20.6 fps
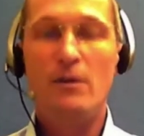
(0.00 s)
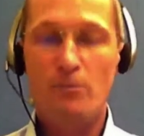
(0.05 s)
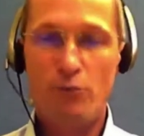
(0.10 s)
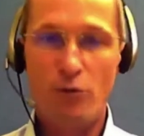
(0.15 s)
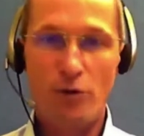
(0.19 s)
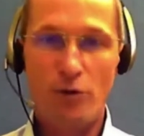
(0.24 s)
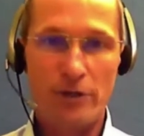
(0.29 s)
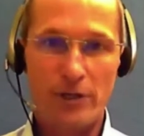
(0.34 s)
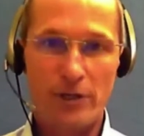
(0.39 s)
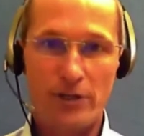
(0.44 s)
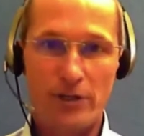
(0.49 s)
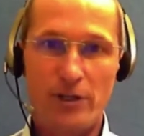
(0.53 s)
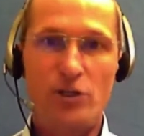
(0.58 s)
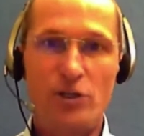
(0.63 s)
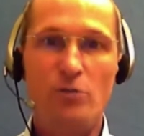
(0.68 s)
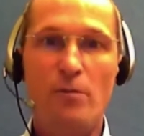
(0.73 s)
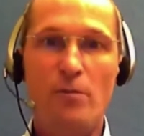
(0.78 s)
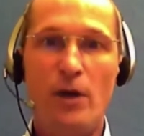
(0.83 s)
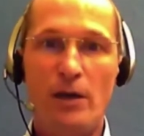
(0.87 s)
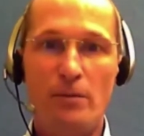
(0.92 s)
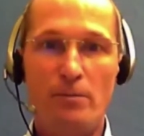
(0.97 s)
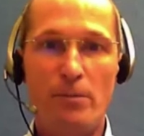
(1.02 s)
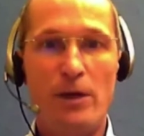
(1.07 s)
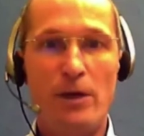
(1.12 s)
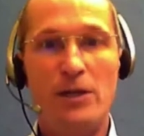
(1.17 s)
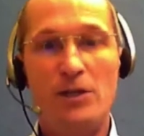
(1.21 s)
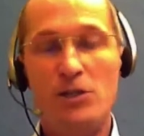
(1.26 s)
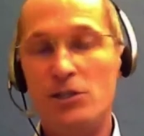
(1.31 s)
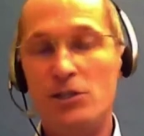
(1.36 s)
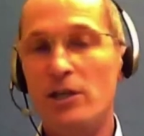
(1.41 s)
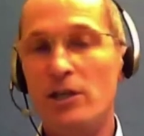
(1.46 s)
product that you might
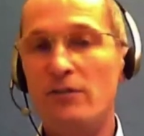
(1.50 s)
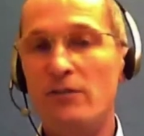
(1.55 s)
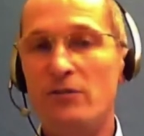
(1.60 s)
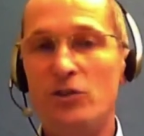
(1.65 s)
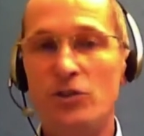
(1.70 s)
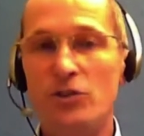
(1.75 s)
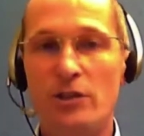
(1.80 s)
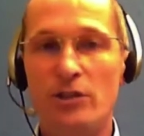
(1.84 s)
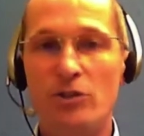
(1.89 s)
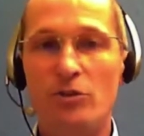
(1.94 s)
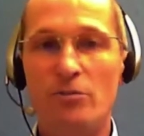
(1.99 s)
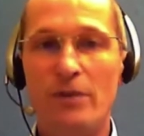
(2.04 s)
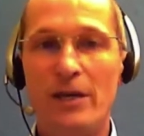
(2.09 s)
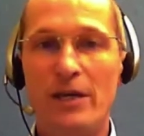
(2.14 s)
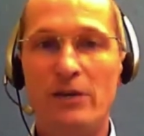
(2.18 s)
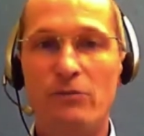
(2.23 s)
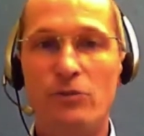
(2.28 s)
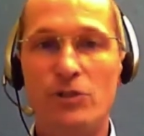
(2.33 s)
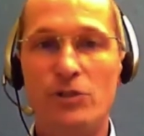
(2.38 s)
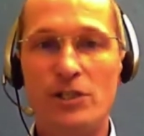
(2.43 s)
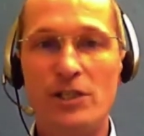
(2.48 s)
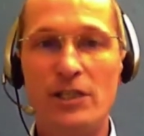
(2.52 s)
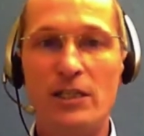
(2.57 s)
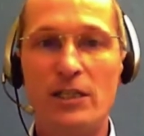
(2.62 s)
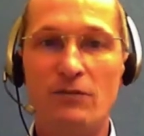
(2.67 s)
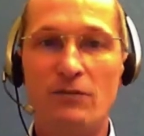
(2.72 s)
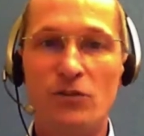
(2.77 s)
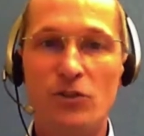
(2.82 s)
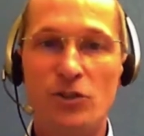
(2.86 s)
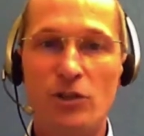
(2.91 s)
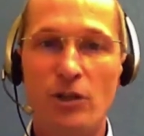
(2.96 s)
buy, service that you may
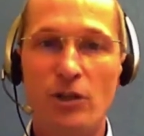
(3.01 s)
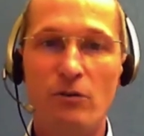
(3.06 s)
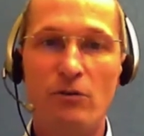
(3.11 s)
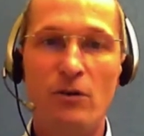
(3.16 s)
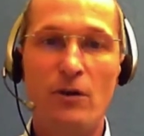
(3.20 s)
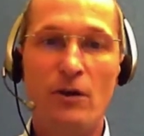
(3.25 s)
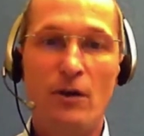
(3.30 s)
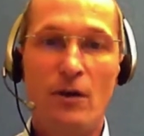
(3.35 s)
receive. So